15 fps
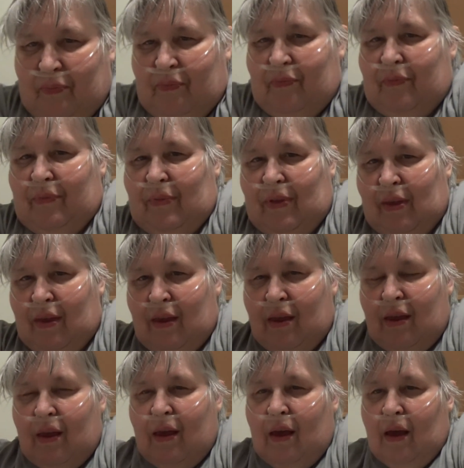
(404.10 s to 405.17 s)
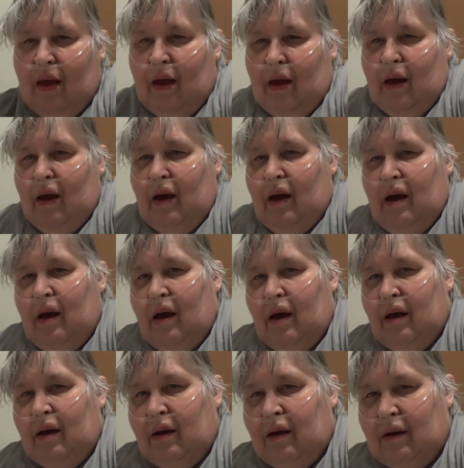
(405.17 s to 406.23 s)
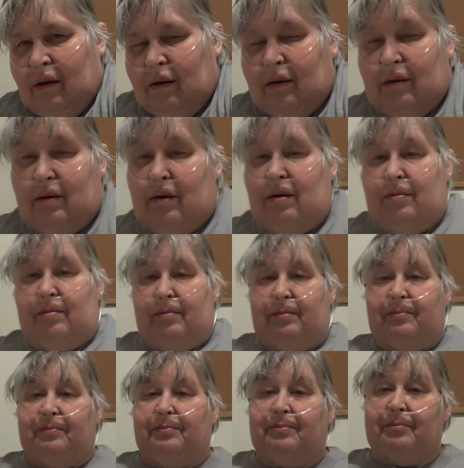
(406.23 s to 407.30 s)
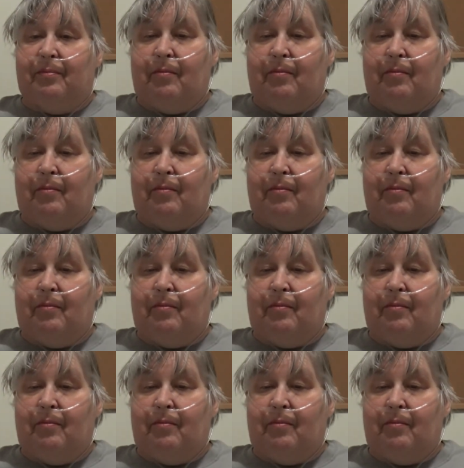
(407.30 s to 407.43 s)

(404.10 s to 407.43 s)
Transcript: Nothing is said.